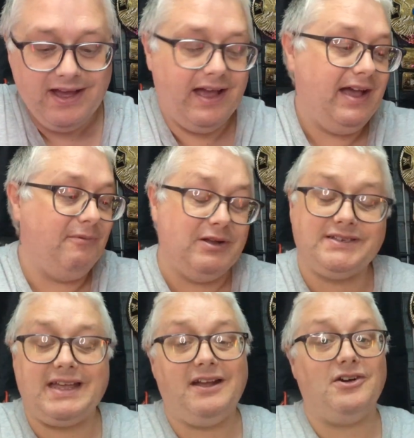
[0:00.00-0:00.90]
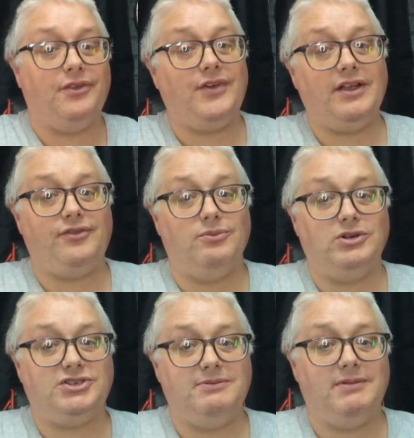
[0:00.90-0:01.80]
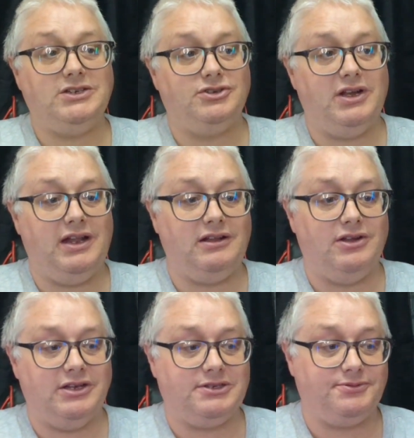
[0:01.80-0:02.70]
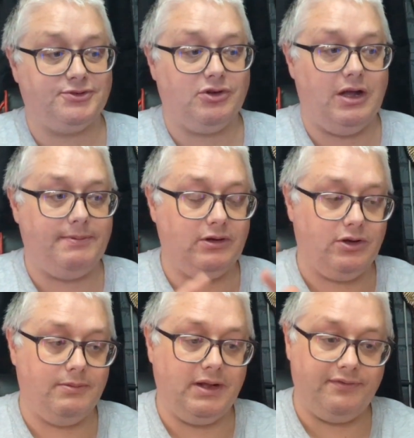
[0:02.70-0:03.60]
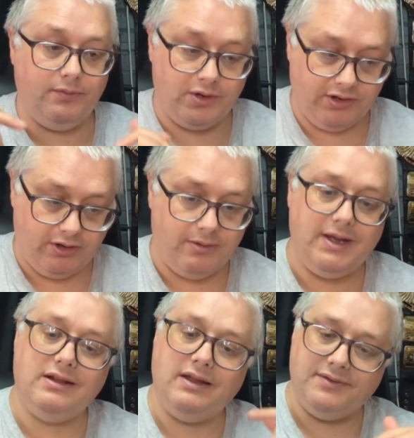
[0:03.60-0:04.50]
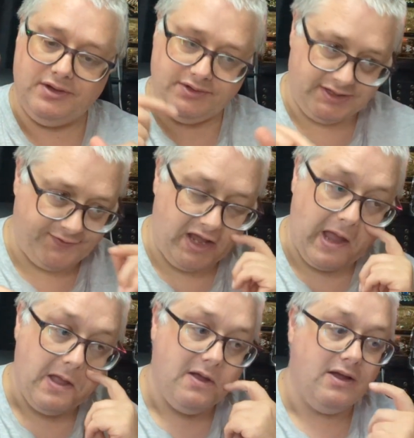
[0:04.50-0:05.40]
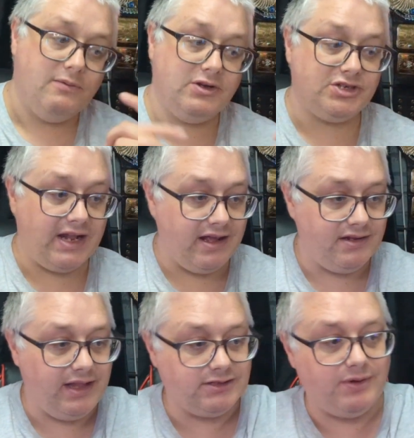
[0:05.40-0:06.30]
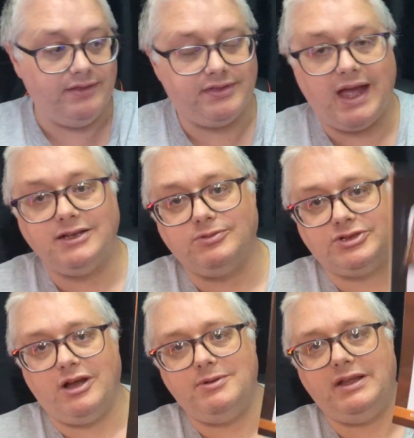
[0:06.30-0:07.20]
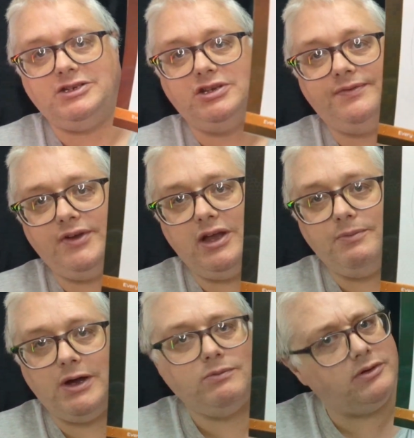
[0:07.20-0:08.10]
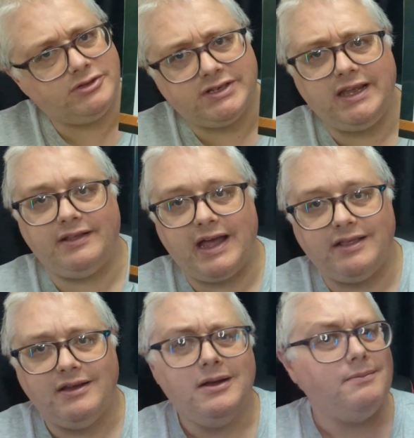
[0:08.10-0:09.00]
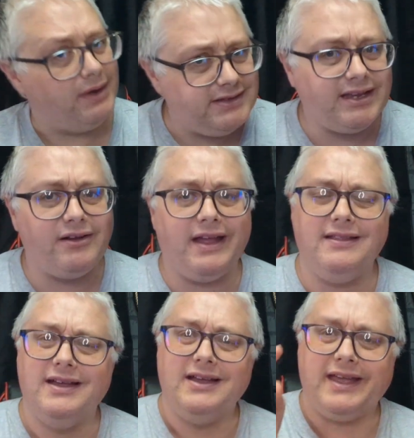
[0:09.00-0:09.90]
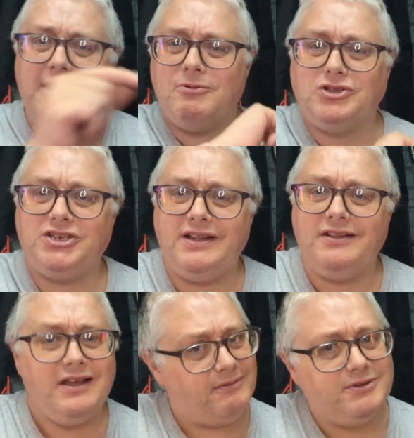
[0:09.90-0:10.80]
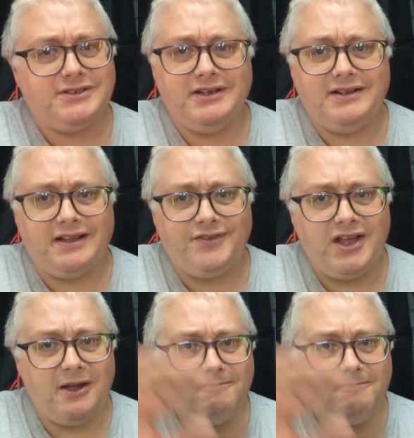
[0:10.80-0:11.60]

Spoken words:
Once again, guys, thanks for watching. Make sure you click like, subscribe and comment. If you want to comment, leave it on this video. We'll shout out the next one. That is what's coming at issue 31. We'll see you then. But until then, keep watching and we'll see you at the next video.